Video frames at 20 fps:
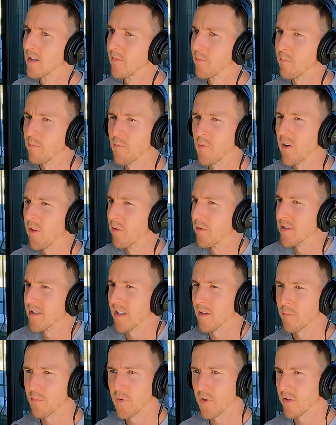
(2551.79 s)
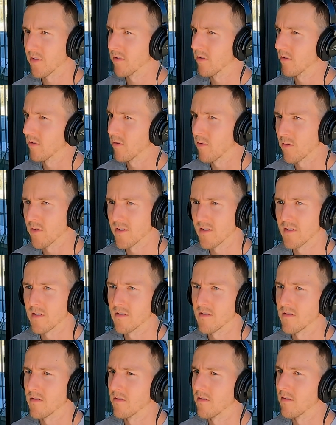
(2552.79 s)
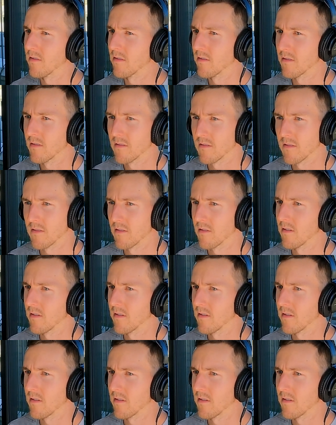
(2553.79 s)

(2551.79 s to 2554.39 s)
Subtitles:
whether it's like books or courses or